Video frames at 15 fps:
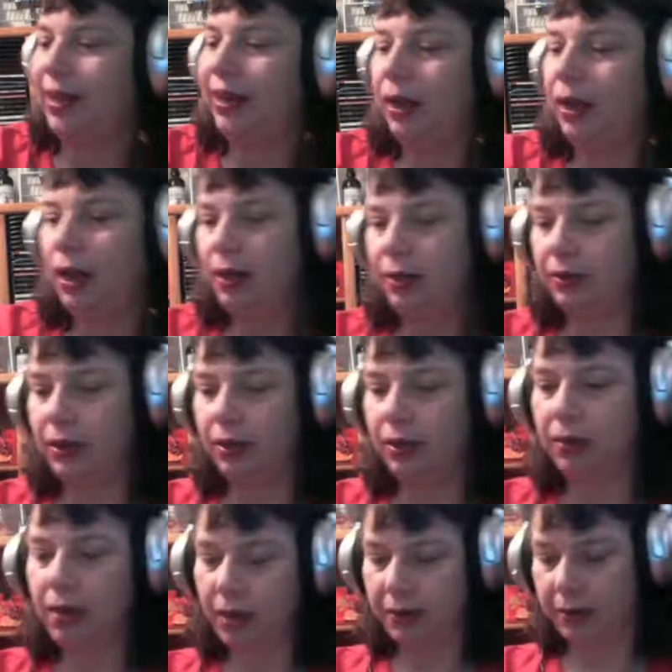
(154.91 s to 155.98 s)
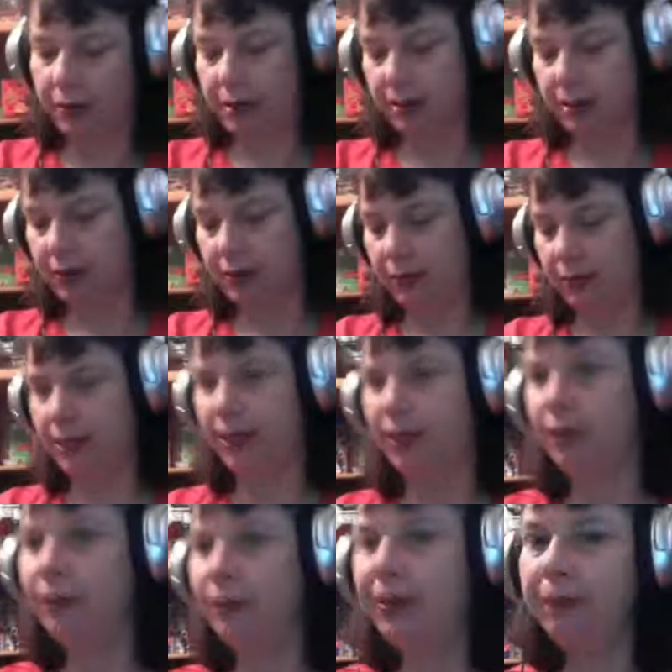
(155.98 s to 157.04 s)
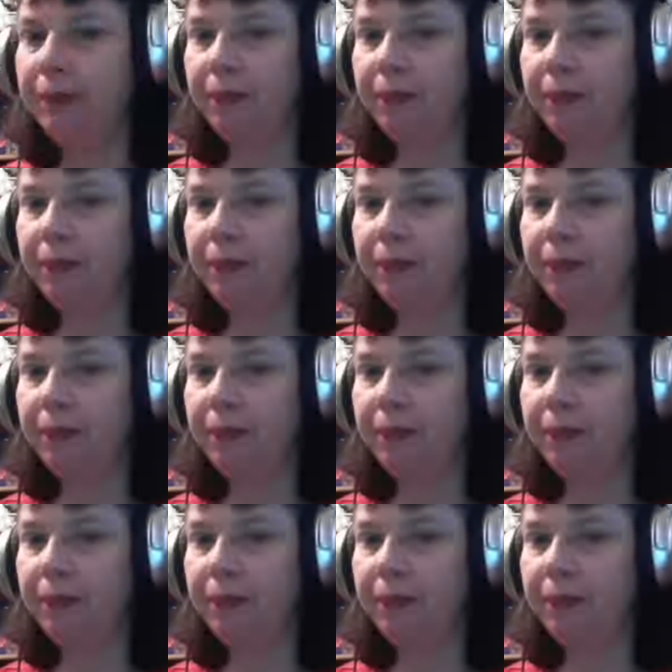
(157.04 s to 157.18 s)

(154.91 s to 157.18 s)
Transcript: I don't know. Lager doesn't tend to be